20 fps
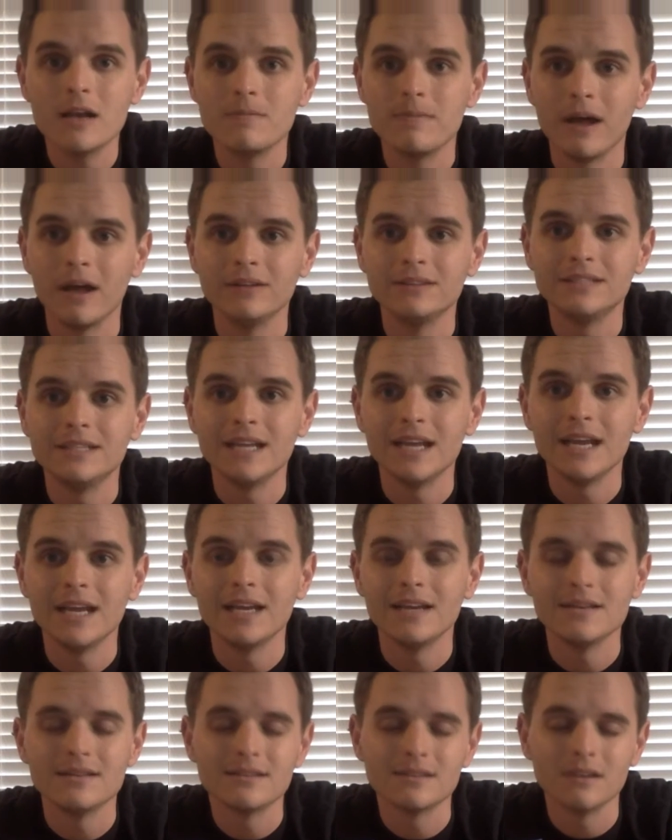about today
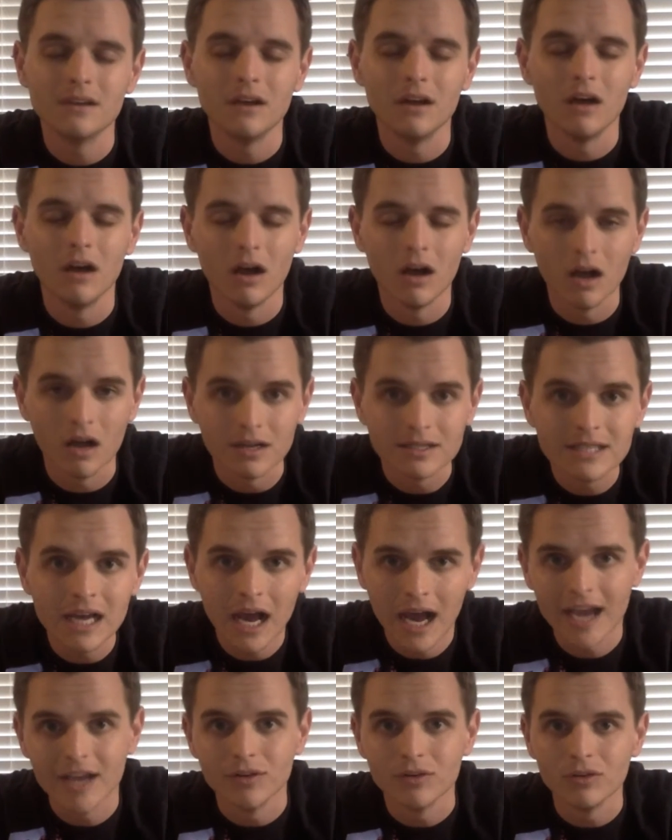is a
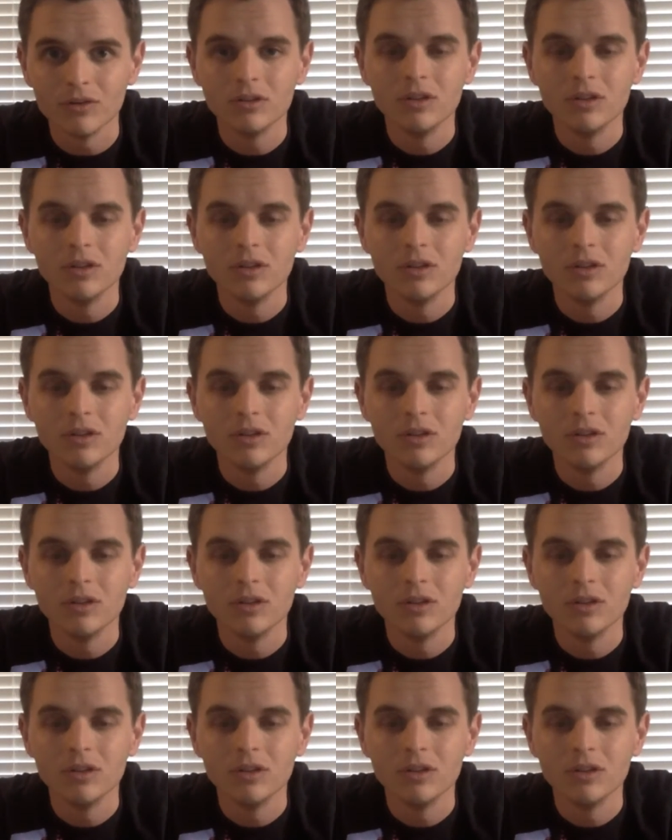title.